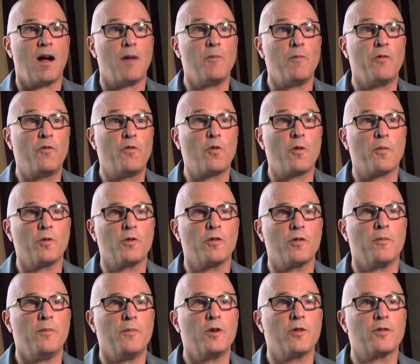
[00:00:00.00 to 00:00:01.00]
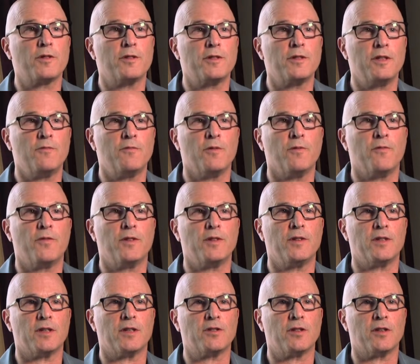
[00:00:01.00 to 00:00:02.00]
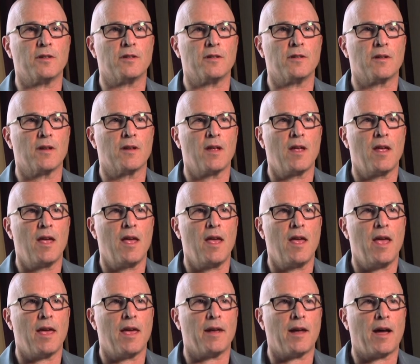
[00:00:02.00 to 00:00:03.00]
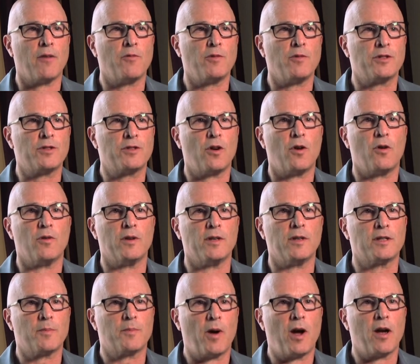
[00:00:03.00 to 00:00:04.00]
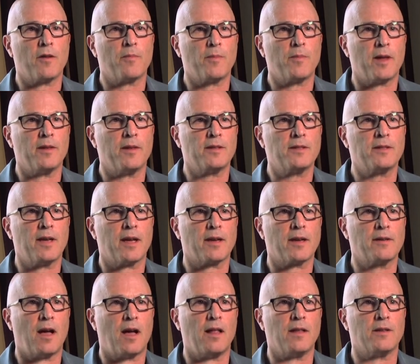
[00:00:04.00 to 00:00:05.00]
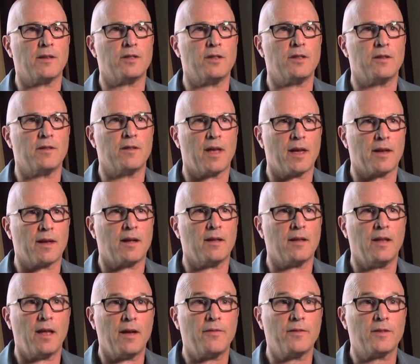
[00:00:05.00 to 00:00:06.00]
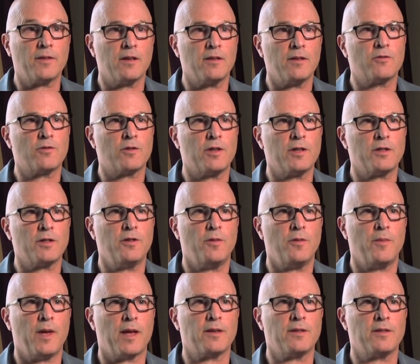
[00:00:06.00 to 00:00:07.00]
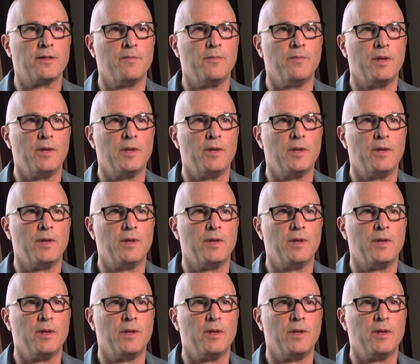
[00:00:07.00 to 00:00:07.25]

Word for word: I'm a former emergency room physician, and I was so inspired by this technology that I left traditional medicine